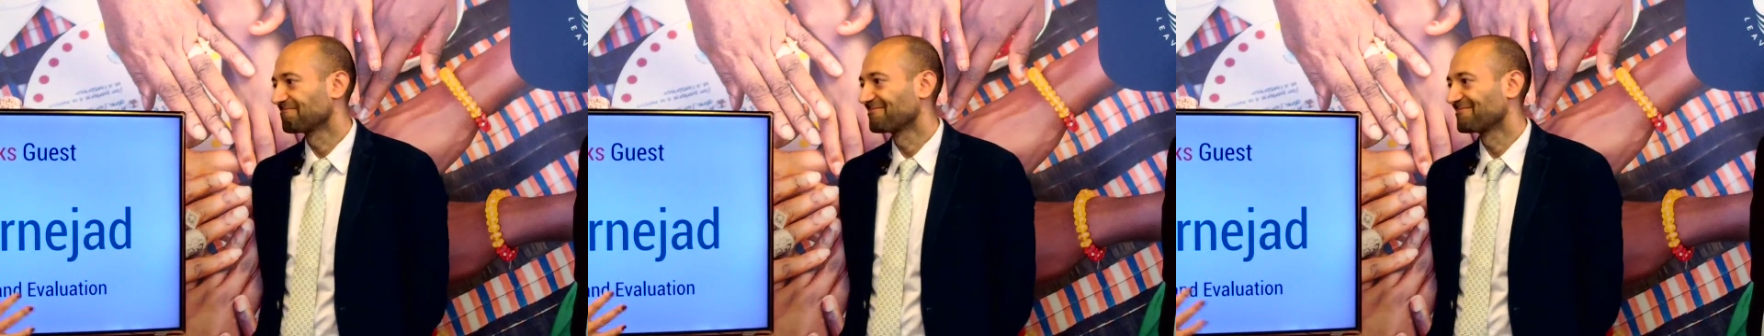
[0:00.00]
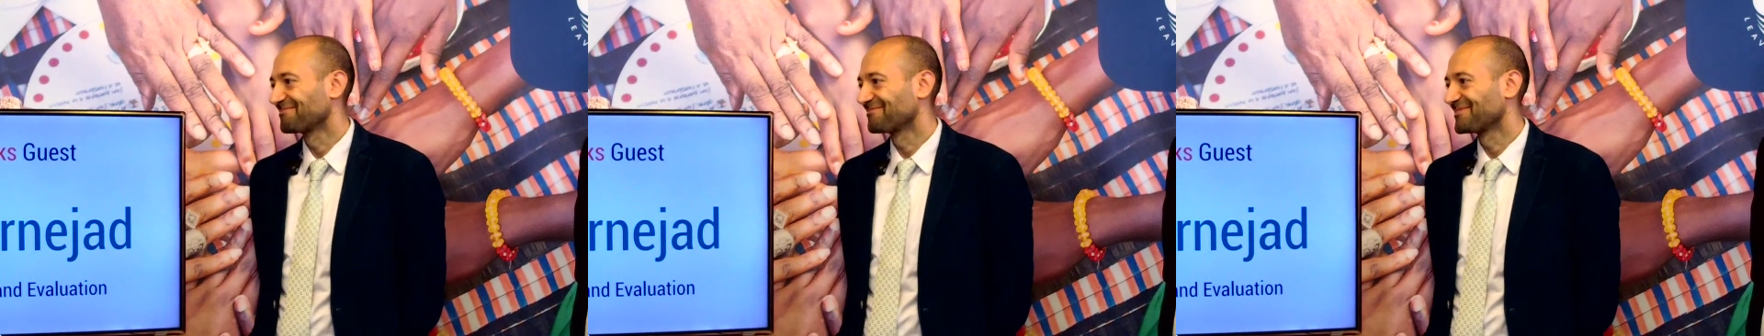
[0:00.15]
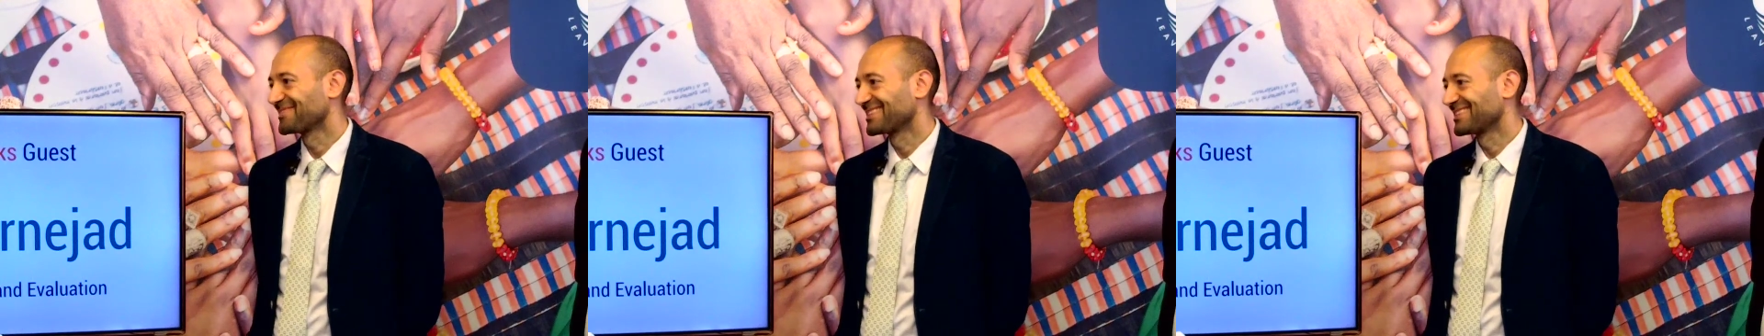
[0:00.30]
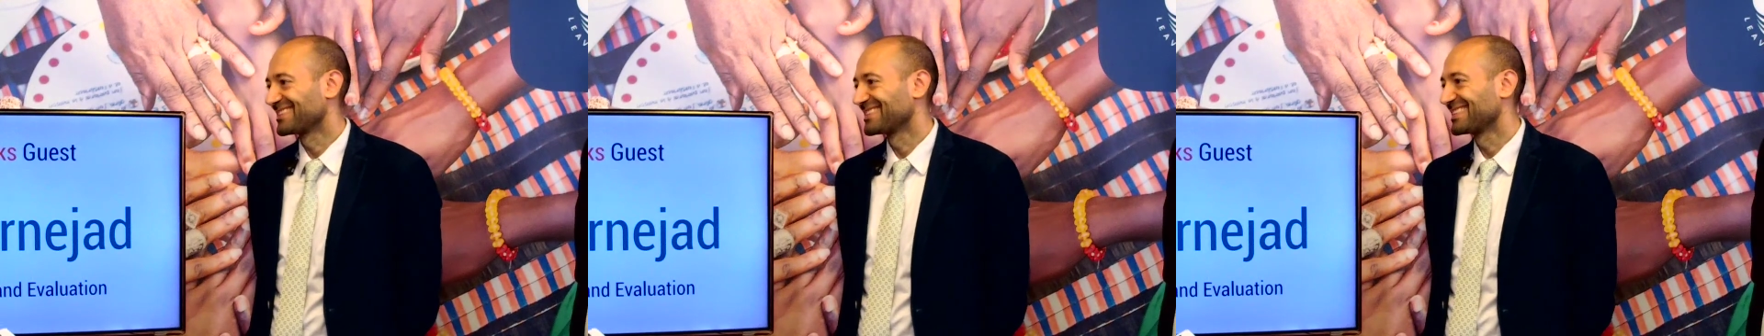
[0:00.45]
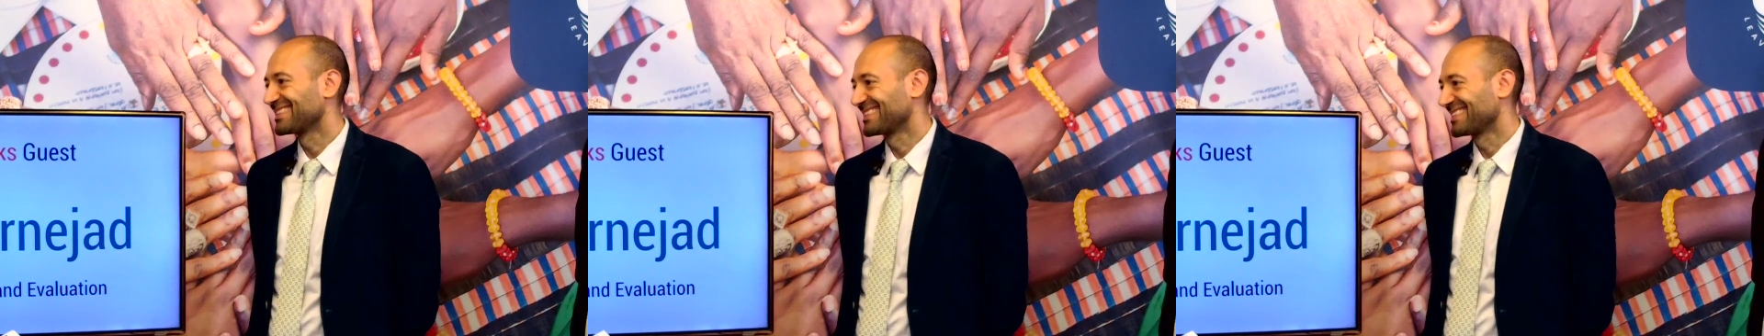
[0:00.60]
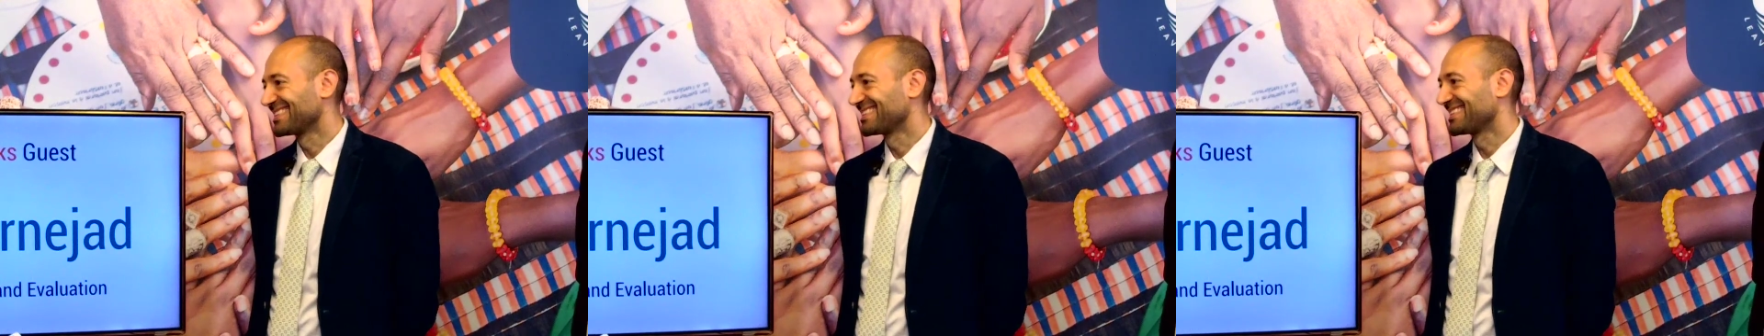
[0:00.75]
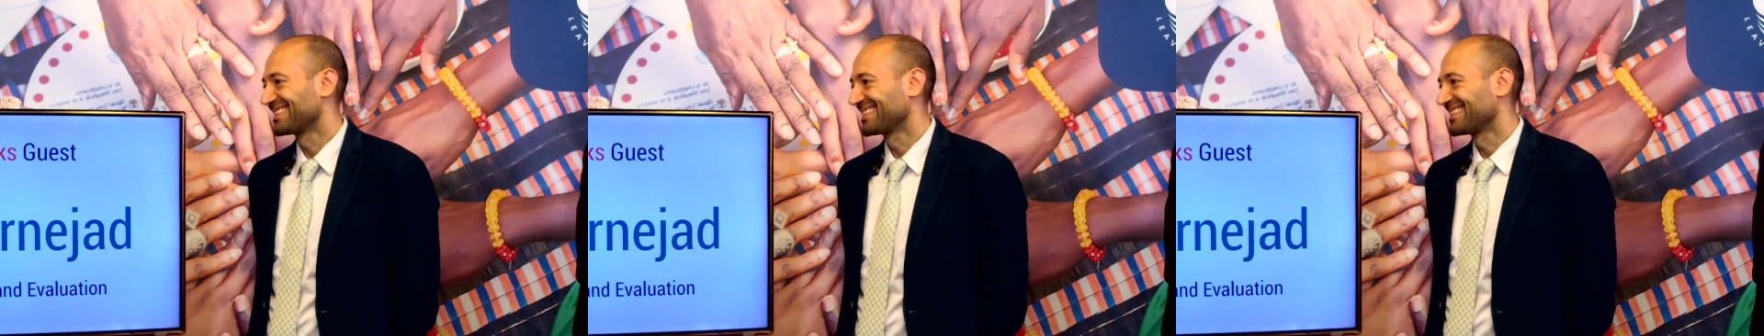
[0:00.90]
main
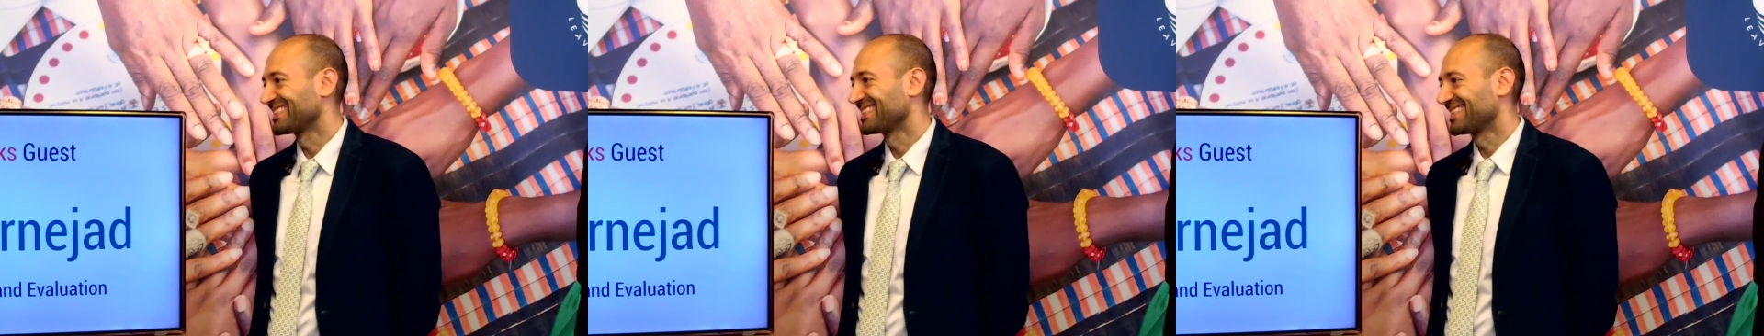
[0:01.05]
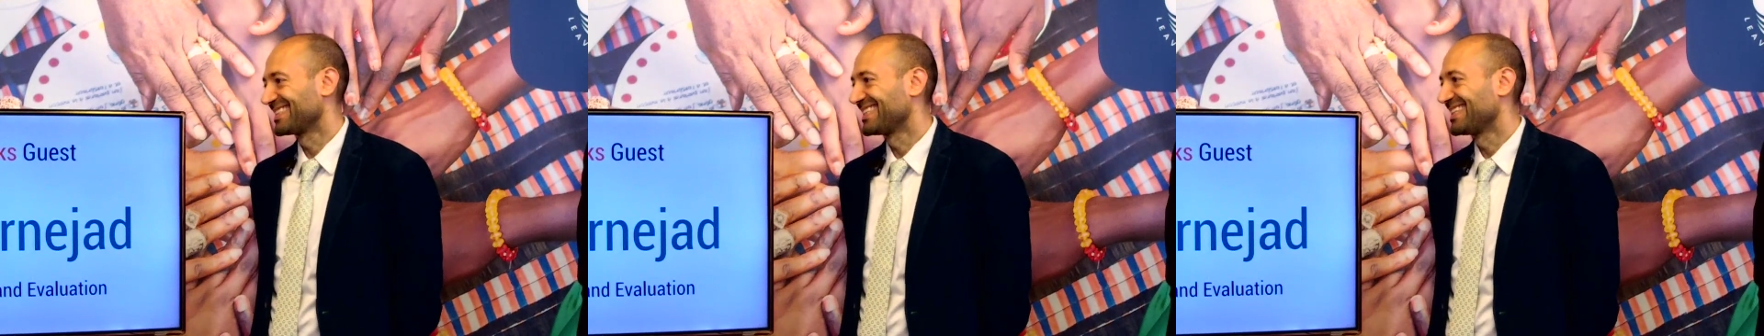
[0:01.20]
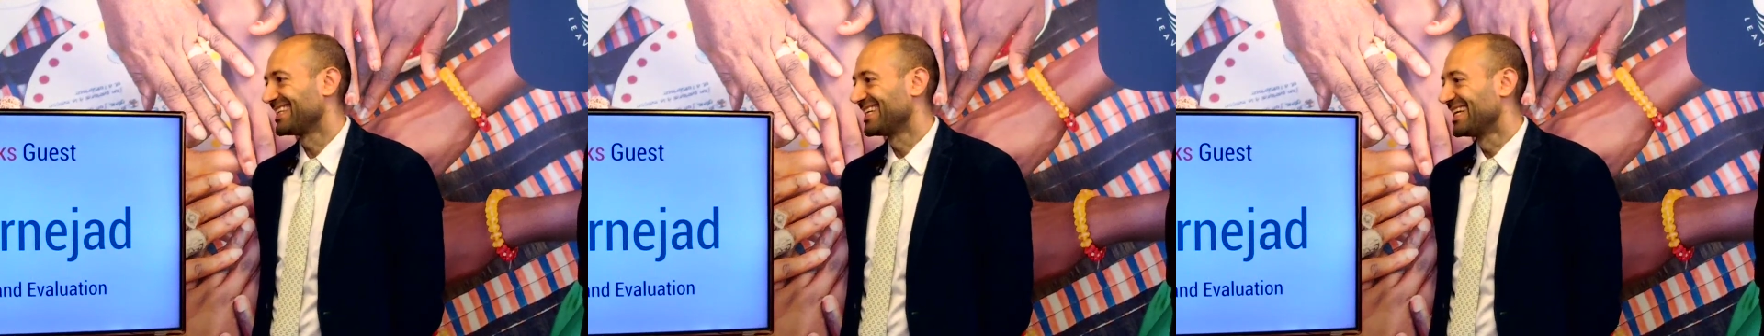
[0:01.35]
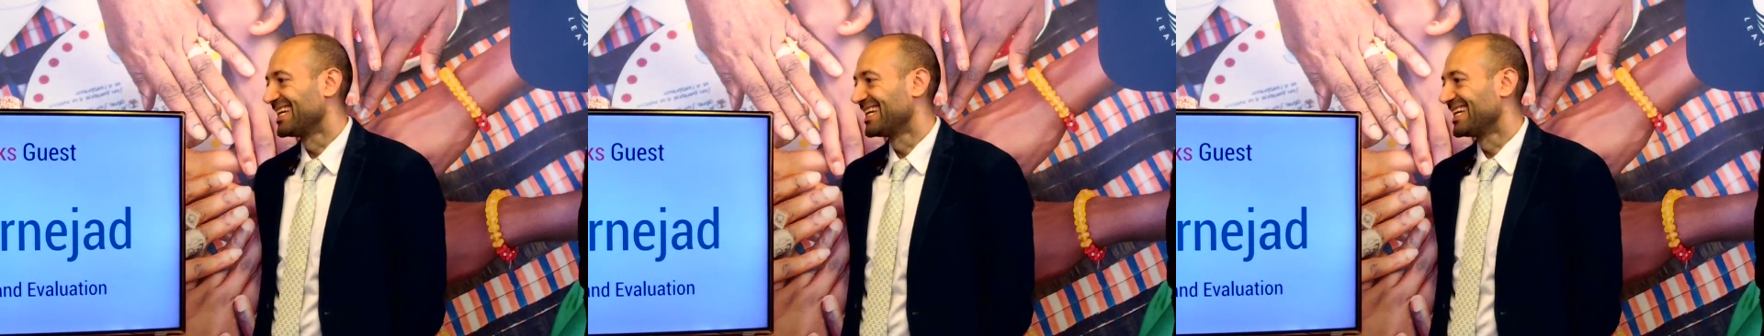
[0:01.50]
focus areas.